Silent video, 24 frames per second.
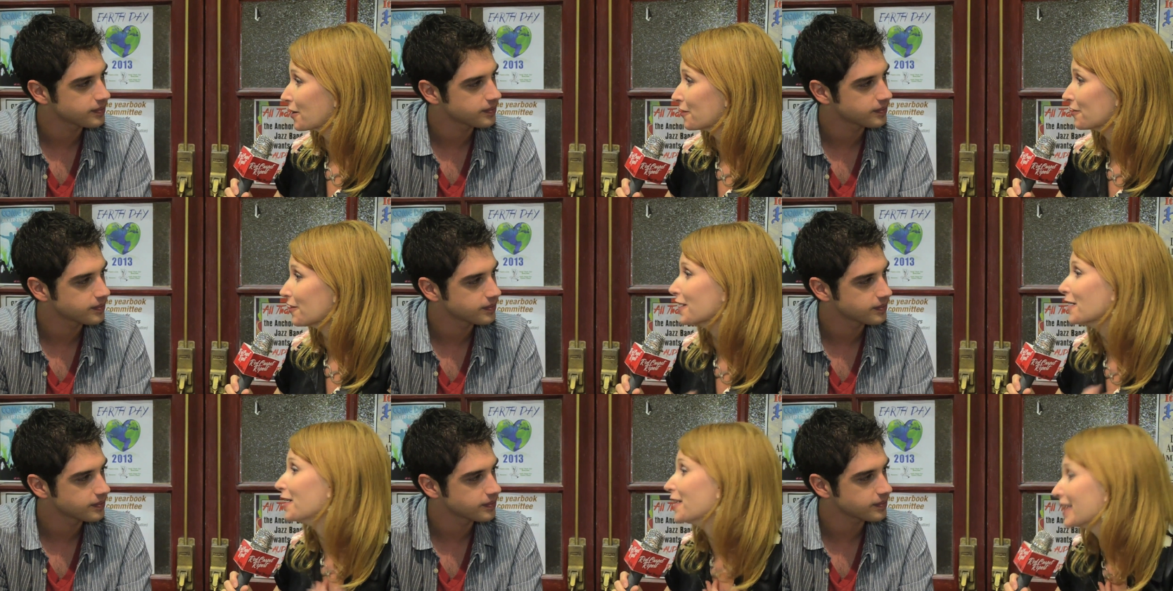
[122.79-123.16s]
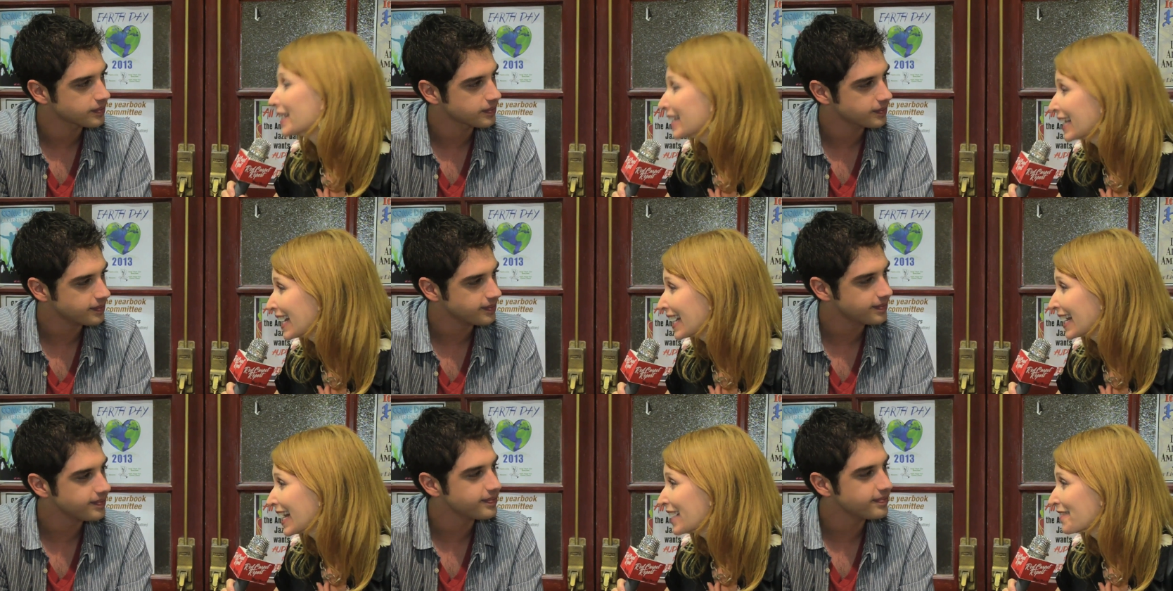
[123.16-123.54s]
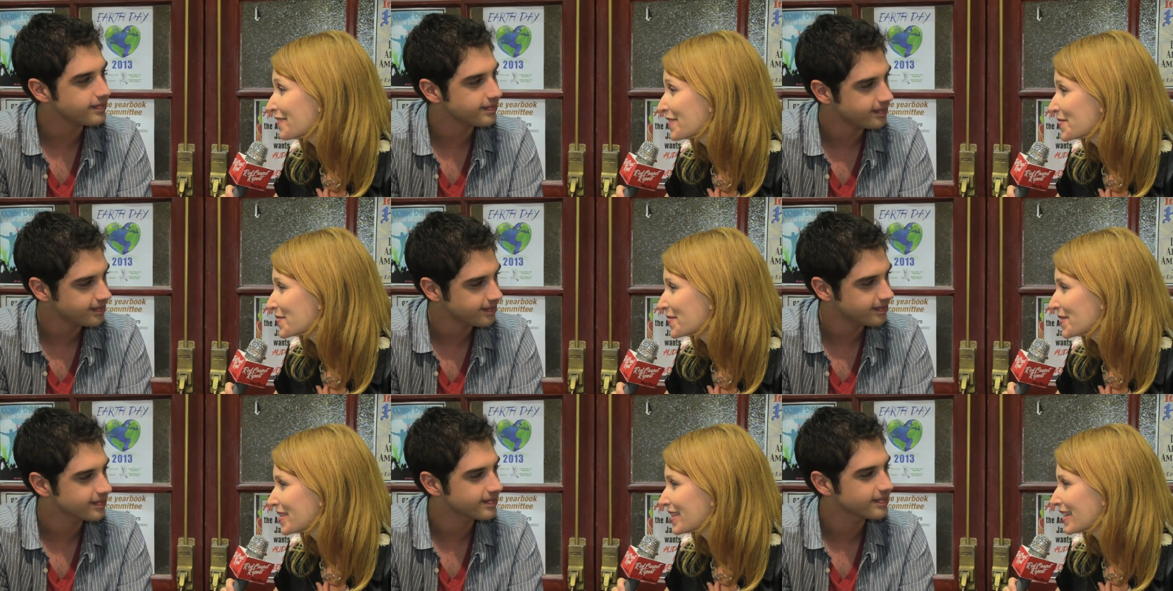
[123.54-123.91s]
Speaker 1: of oh, i can't have the
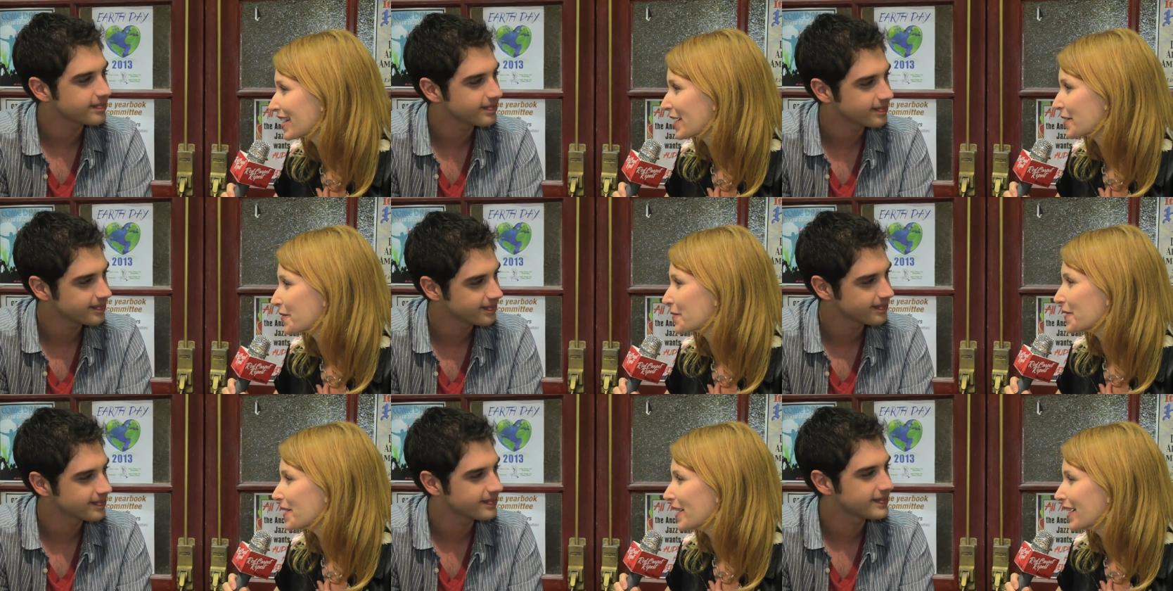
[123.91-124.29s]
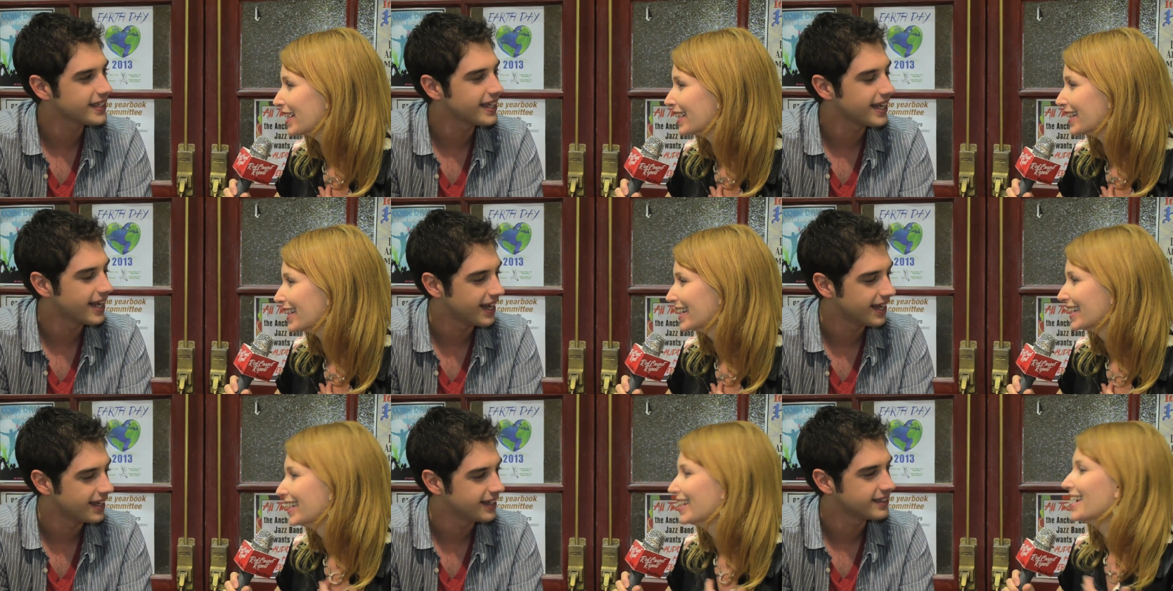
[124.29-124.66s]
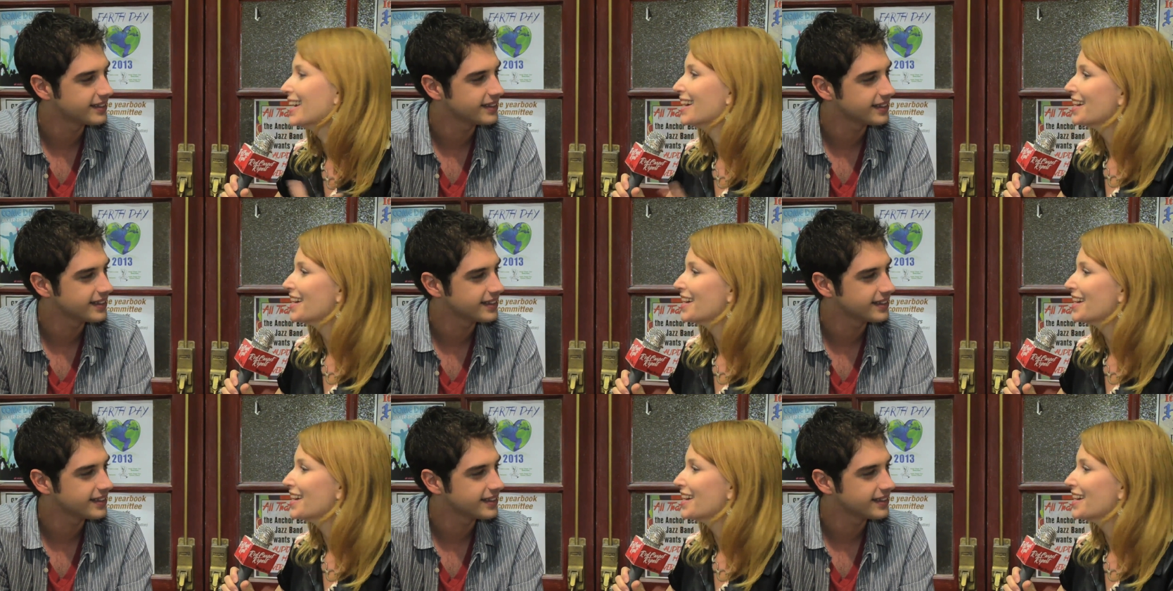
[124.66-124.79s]
one that i want yeah,